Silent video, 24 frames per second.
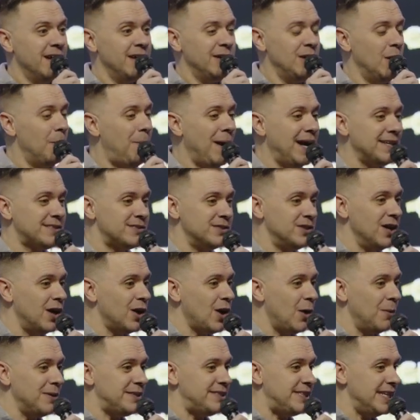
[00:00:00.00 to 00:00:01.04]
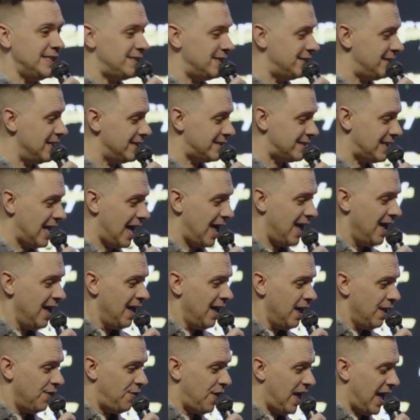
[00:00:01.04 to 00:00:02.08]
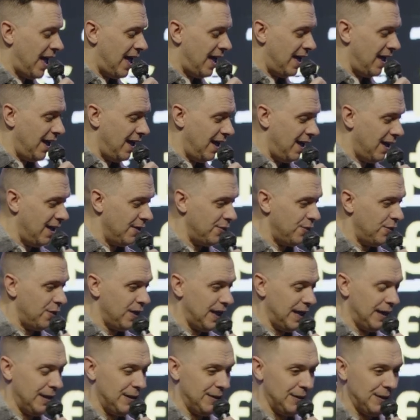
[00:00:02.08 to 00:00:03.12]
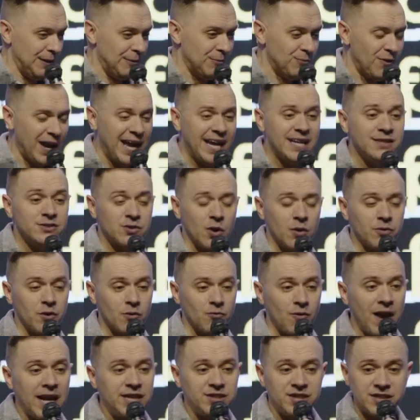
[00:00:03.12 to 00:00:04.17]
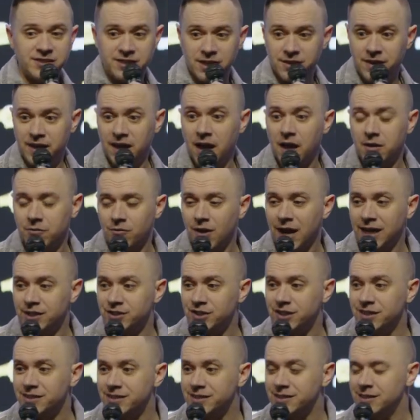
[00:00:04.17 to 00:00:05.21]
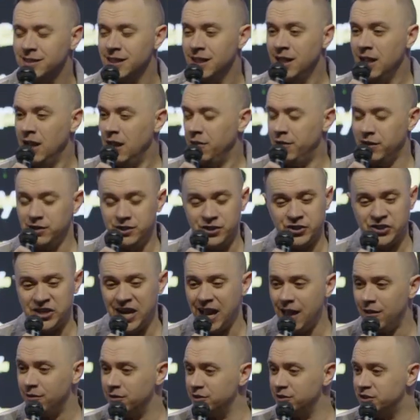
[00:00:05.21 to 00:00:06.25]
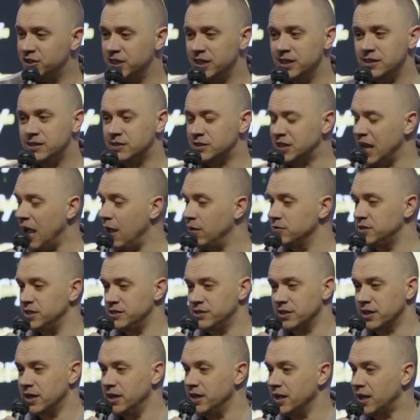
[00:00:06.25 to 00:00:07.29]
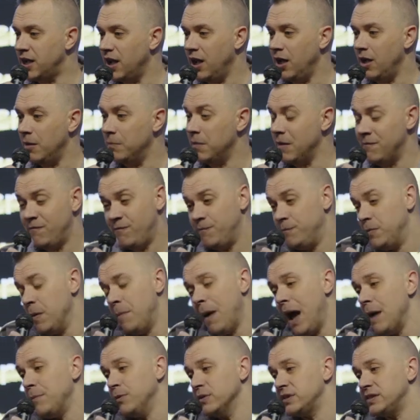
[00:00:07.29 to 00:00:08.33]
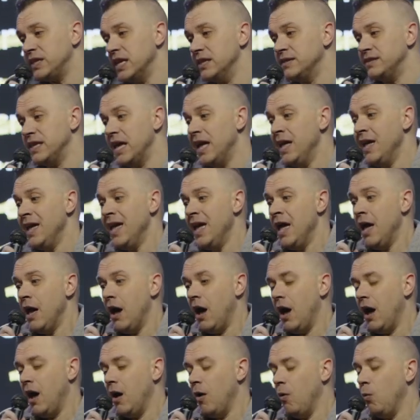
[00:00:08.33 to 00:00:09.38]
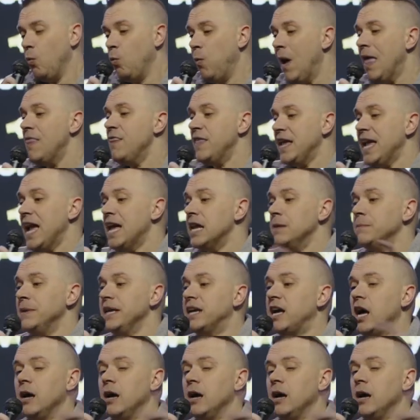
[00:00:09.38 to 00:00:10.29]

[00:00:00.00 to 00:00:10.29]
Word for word: You know, Pastor Doug always teaches us that, that uh, it rains on the righteous and the unrighteous. There's challenges, challenges are going to come. The Bible says that uh, when the enemy